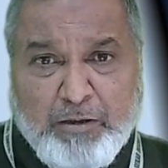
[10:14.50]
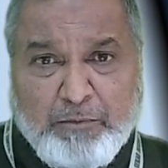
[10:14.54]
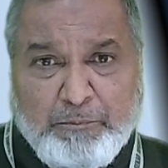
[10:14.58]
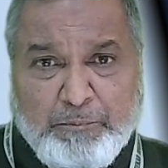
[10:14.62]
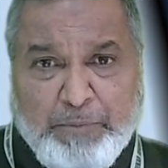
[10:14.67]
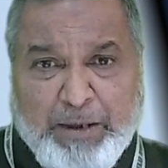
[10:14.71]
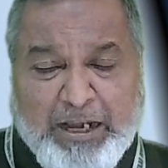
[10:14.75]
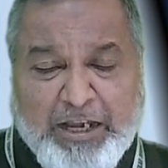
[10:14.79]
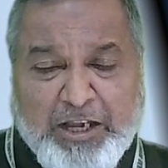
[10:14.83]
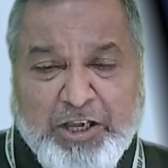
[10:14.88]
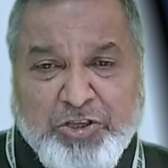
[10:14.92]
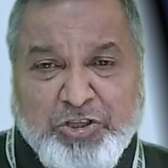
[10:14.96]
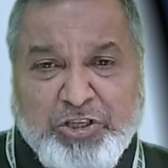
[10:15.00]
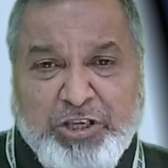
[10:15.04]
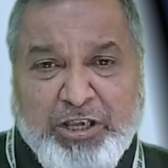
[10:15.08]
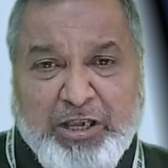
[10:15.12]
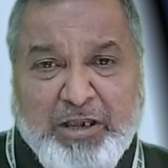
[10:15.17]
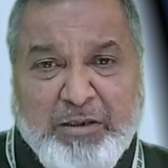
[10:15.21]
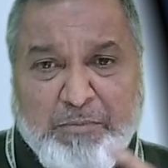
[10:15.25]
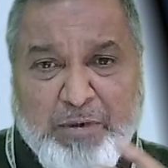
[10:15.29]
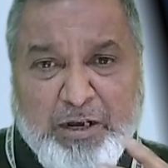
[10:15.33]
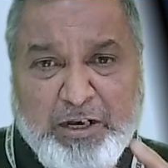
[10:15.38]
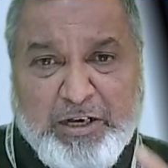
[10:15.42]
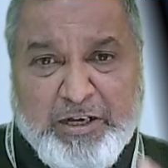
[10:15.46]

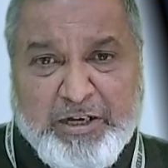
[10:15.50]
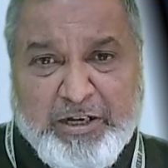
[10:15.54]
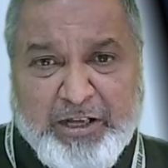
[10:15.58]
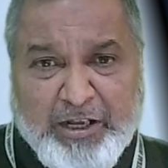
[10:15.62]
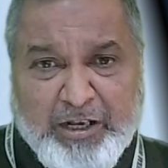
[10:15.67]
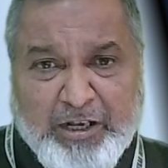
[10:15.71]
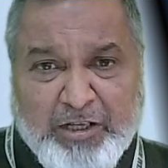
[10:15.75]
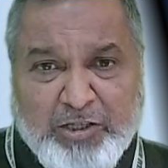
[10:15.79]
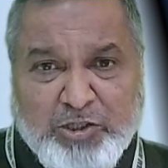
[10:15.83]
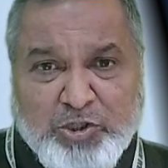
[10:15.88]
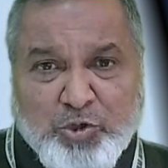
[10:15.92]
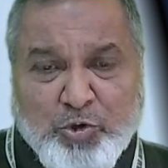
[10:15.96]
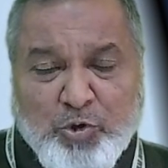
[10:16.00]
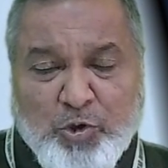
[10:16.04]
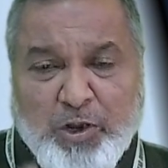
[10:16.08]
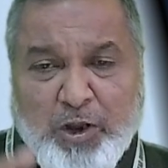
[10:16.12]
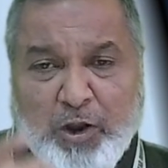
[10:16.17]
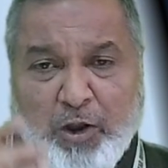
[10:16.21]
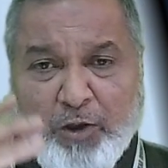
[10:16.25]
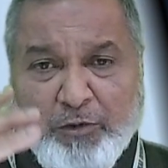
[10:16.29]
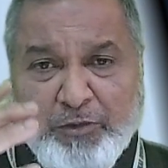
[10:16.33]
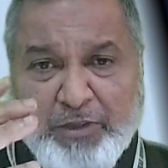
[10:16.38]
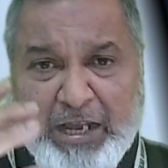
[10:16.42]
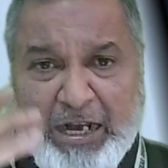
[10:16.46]
packaging material, so
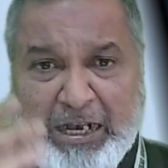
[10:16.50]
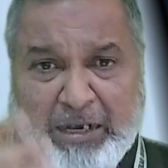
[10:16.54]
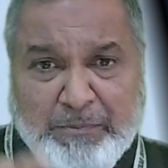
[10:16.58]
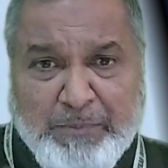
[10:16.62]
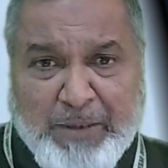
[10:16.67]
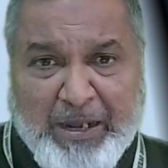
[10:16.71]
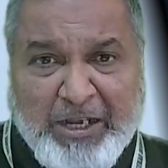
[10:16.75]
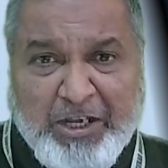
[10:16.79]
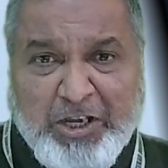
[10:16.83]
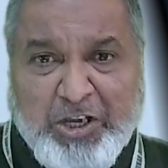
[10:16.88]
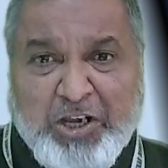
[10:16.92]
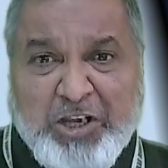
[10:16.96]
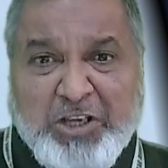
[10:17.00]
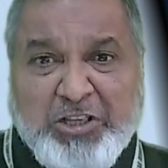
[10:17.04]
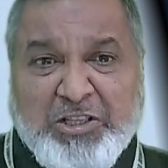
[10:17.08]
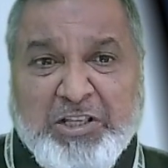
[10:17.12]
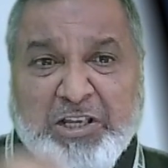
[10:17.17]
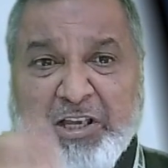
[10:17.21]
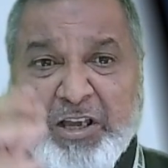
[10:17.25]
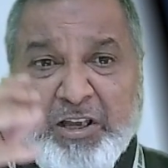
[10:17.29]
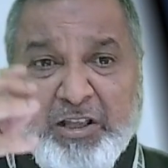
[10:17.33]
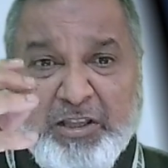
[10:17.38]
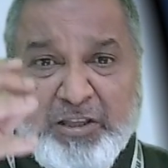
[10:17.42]
on that package,